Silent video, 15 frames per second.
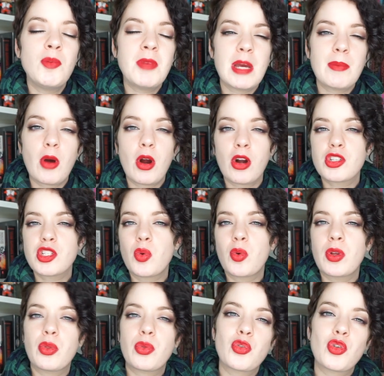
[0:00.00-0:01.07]
me at parts
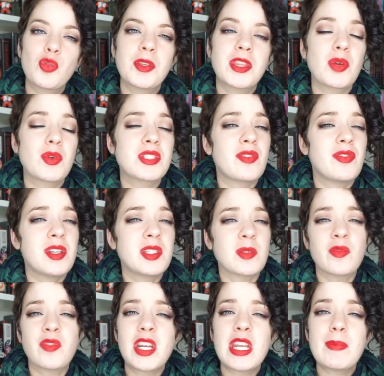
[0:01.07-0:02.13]
going through, but there was definitely
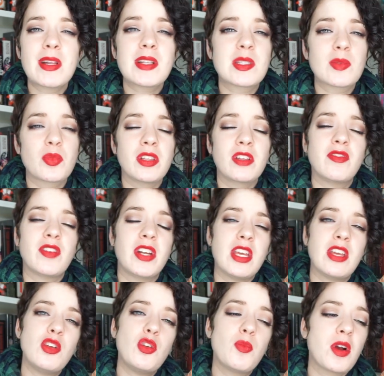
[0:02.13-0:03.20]
some funny bits, some really funny
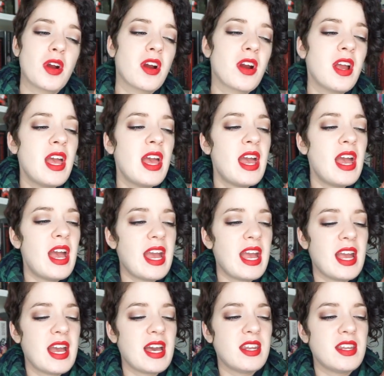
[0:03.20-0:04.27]
humor,
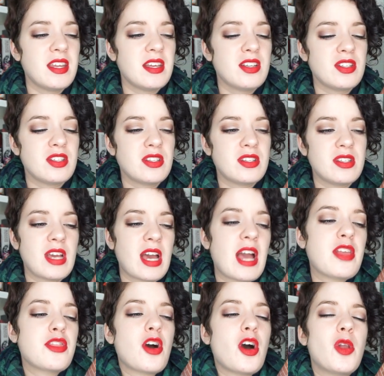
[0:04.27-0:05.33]
and
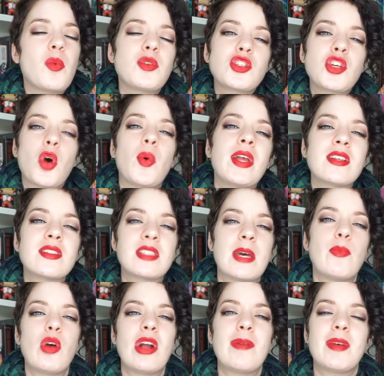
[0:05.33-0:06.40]
I thought it was going
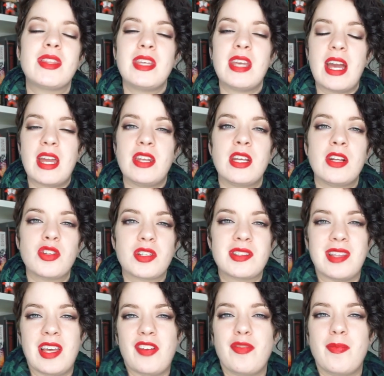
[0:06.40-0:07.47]
somewhere, but the ending
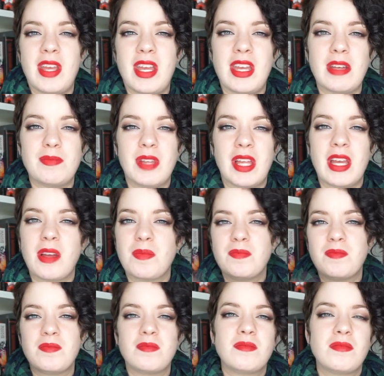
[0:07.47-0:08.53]
just left me like,
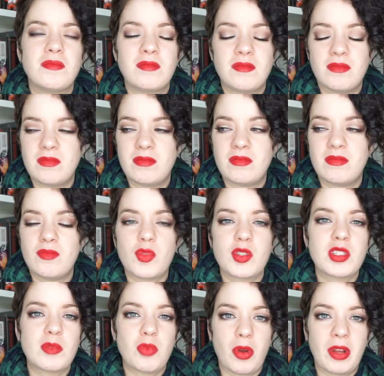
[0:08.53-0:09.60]

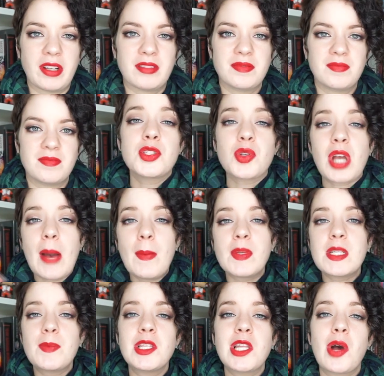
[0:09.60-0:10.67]
what's the point? So
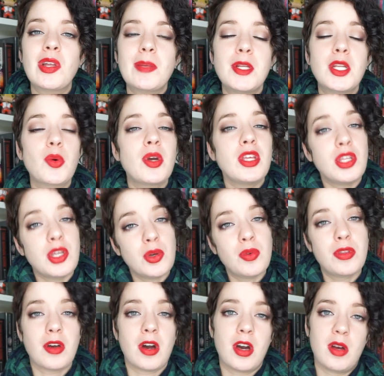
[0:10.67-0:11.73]
comment down below, let me know what you
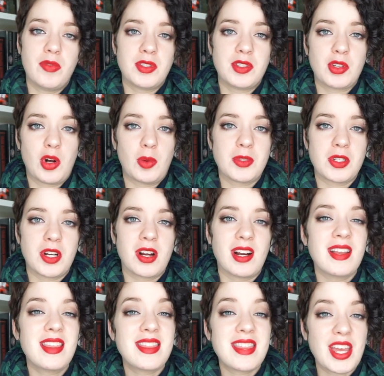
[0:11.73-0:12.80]
thought of The
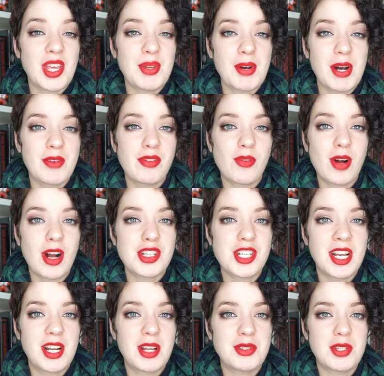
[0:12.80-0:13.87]
Sculptor. Thank you all for watching,
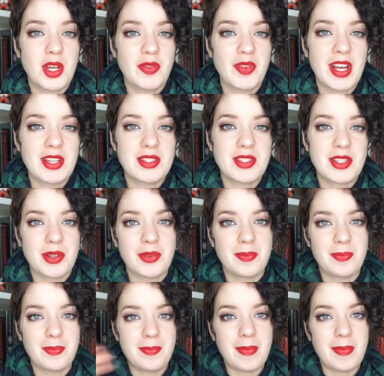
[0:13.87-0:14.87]
and I'll see all of you guys soon.